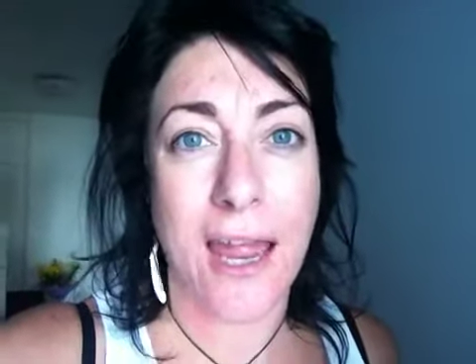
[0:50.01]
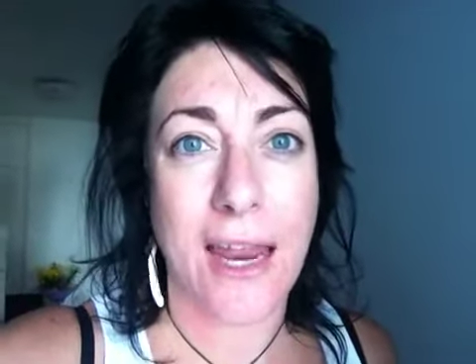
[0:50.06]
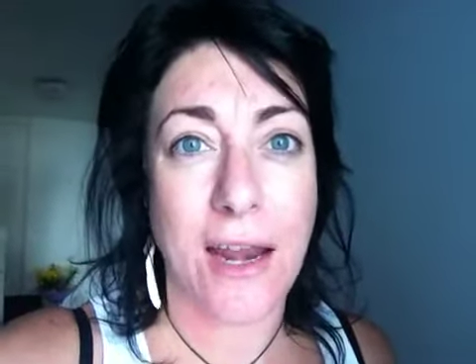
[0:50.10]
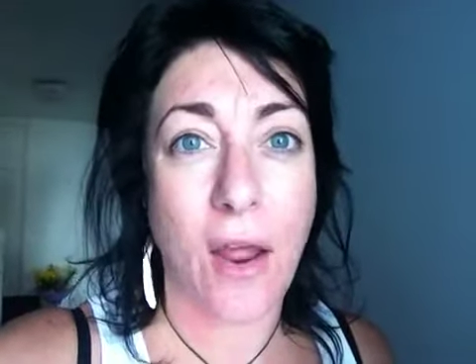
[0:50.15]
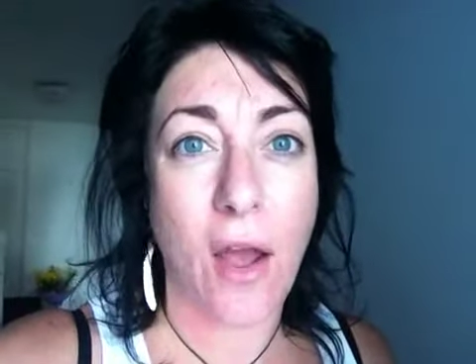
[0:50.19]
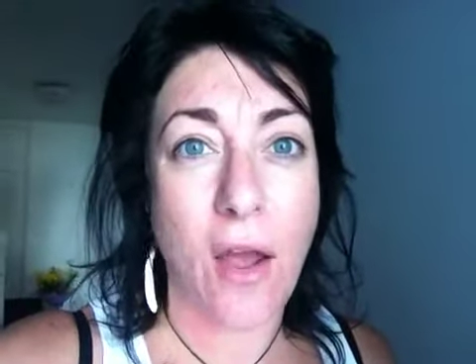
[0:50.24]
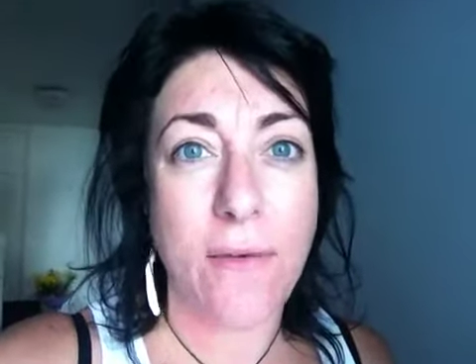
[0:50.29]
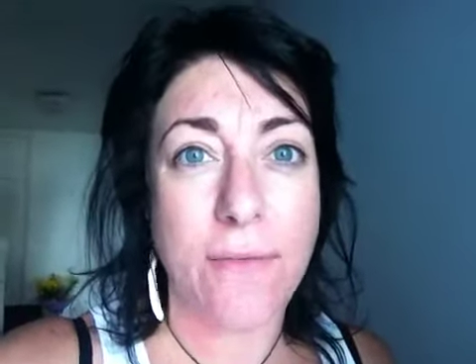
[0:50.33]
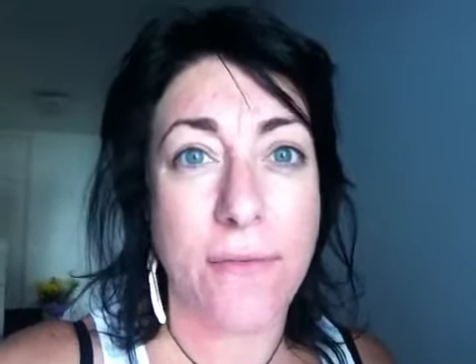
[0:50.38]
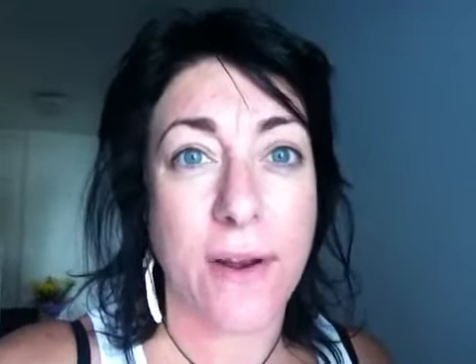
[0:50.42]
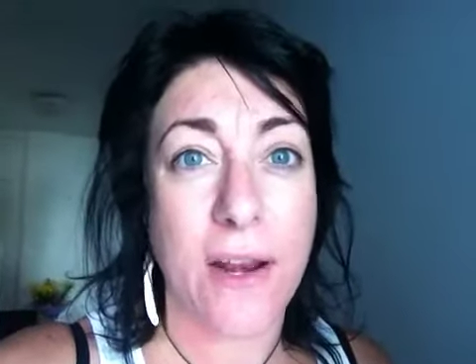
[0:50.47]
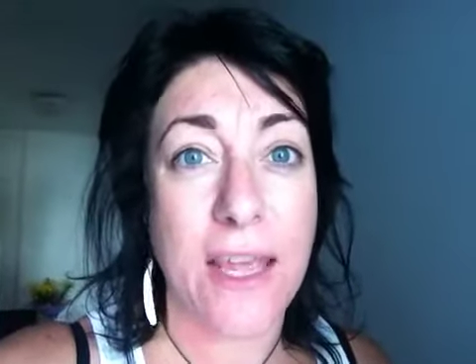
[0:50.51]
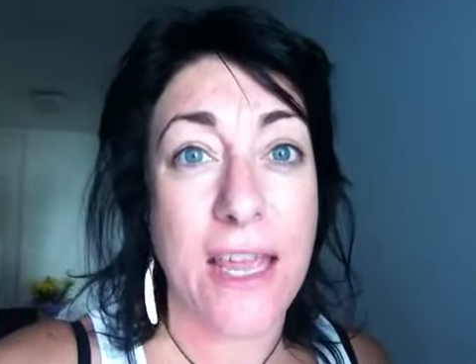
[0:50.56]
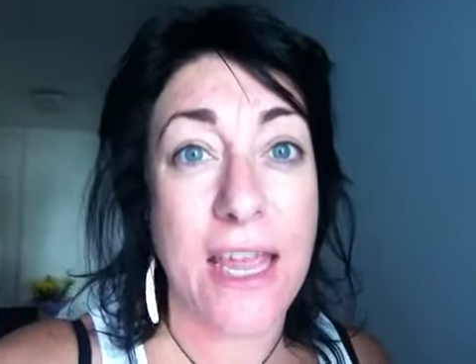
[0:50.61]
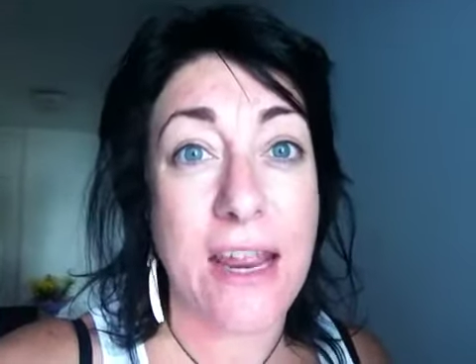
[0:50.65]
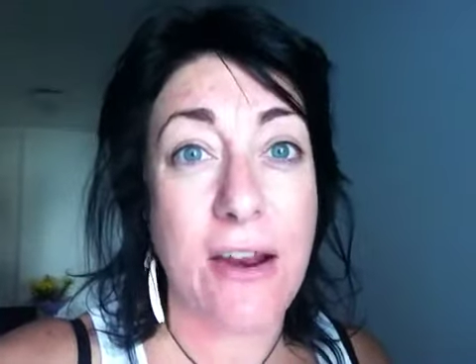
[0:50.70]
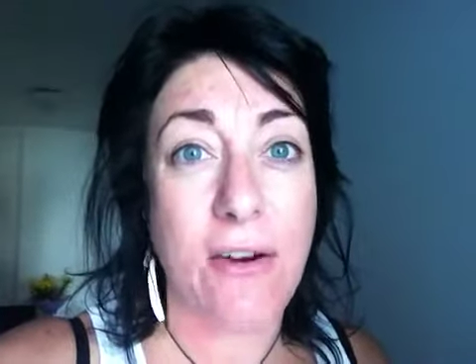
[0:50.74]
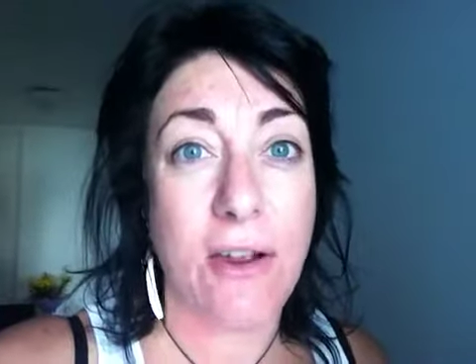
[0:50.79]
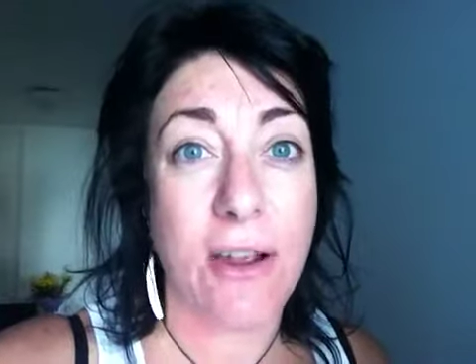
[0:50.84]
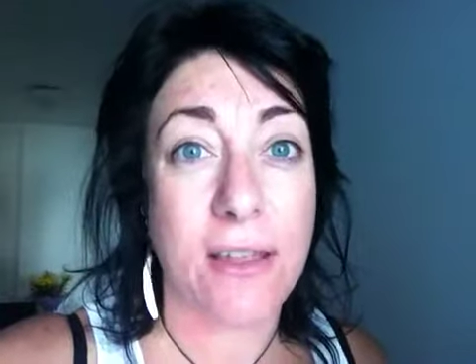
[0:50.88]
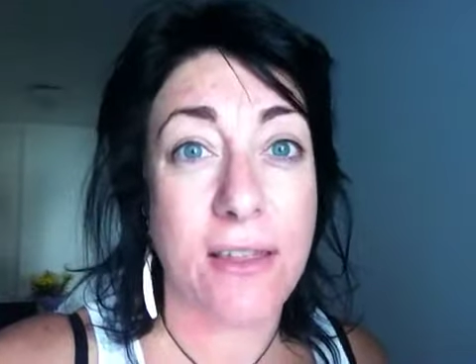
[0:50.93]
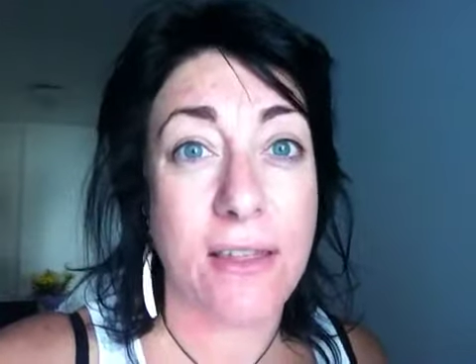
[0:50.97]
and hopefully
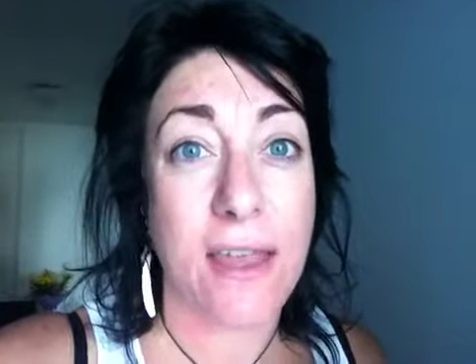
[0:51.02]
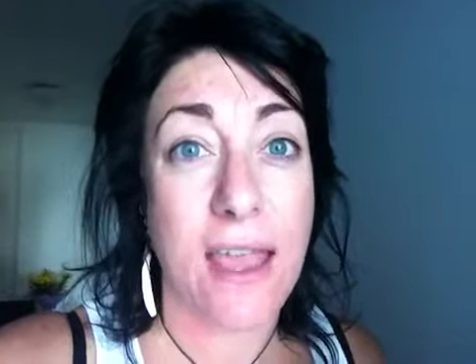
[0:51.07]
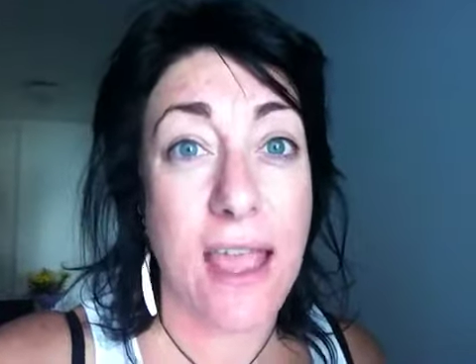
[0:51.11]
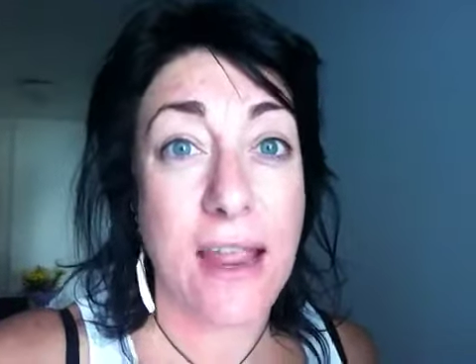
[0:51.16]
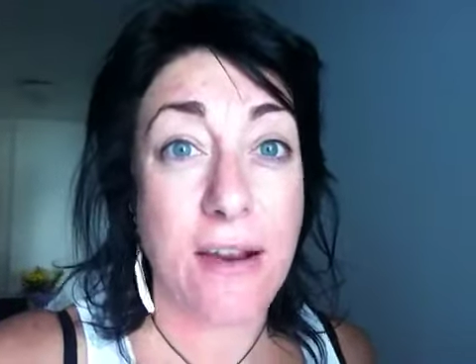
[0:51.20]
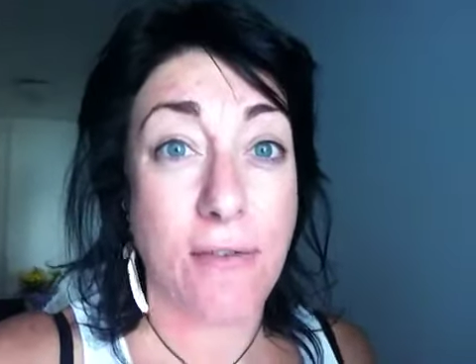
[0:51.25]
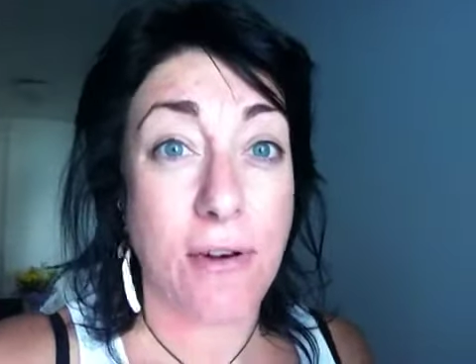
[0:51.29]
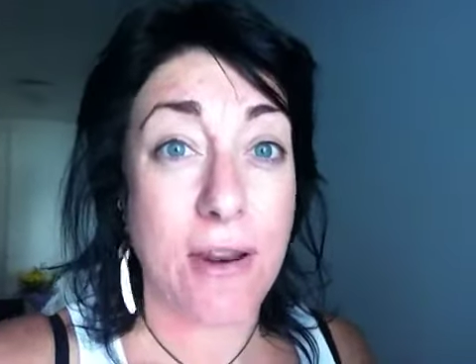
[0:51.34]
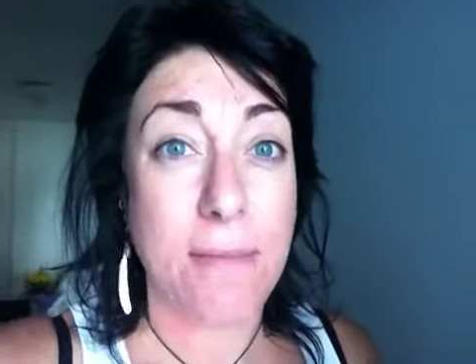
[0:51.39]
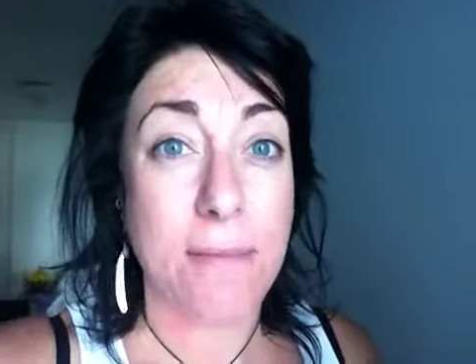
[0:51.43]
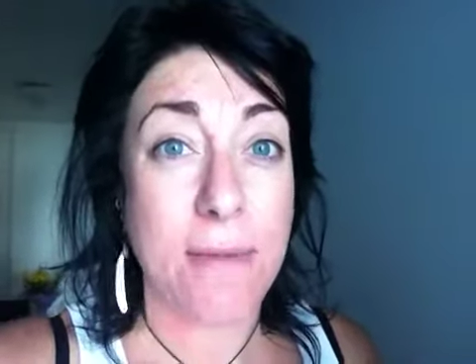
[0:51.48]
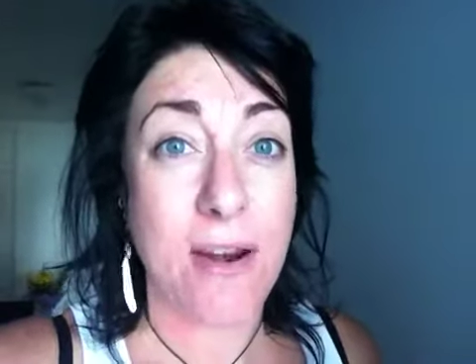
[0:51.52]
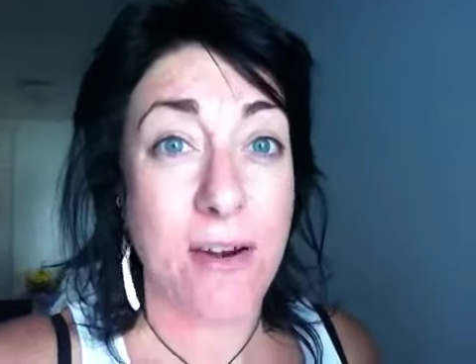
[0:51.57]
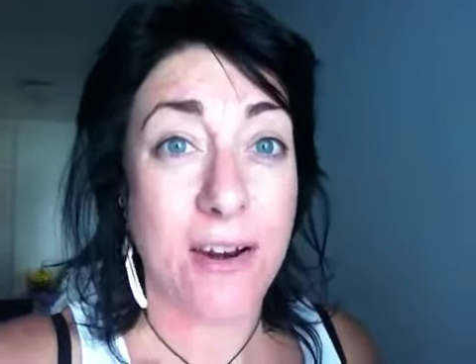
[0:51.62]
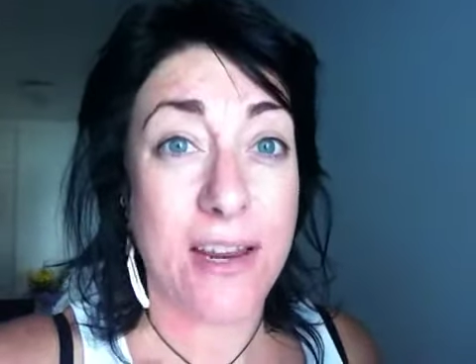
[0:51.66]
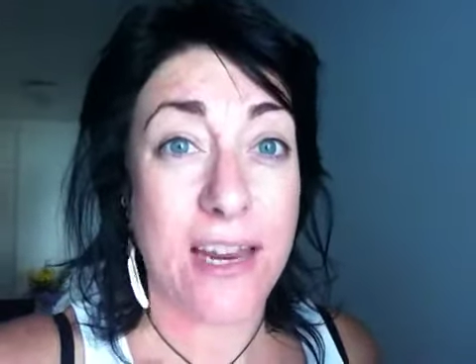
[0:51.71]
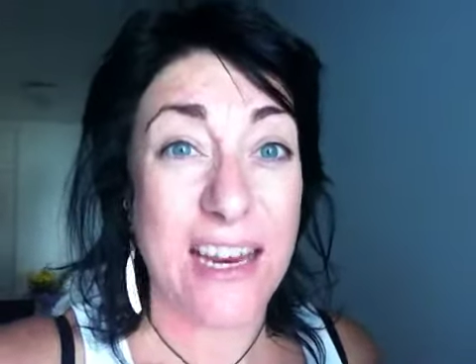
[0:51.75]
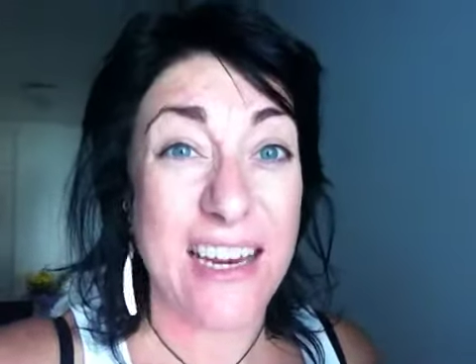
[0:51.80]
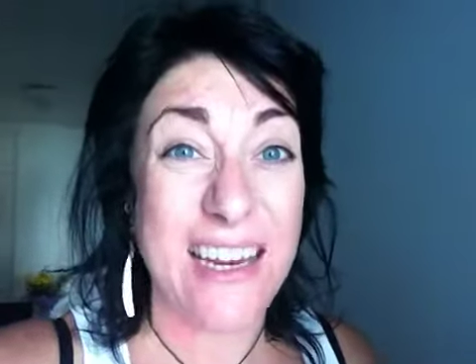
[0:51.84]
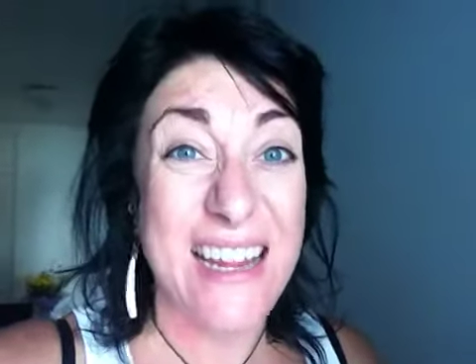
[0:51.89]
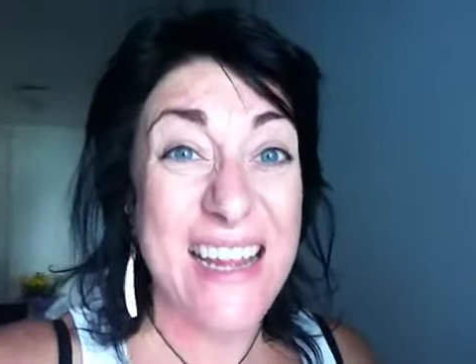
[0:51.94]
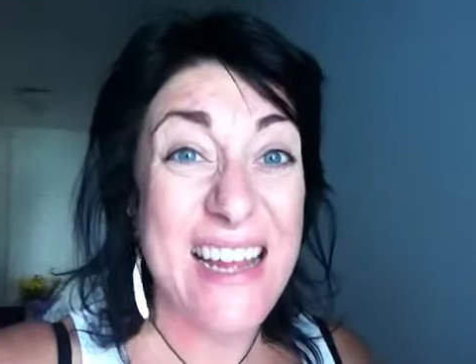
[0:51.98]
Eric the Angry
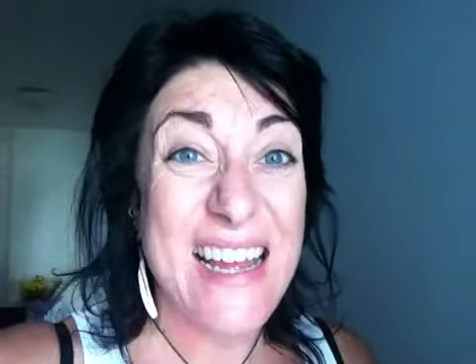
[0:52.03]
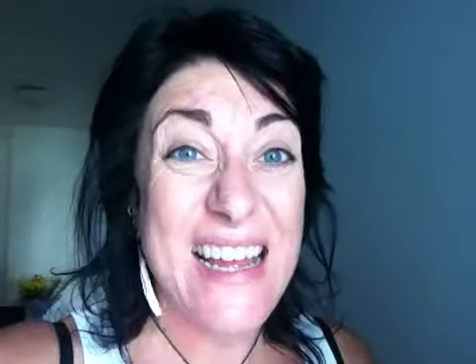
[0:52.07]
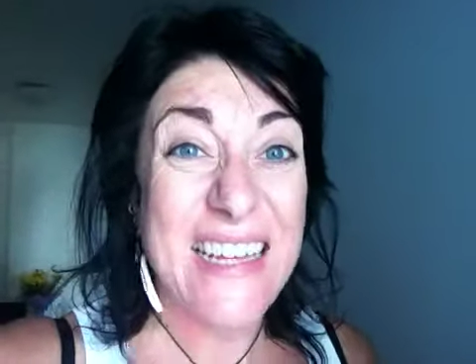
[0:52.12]
American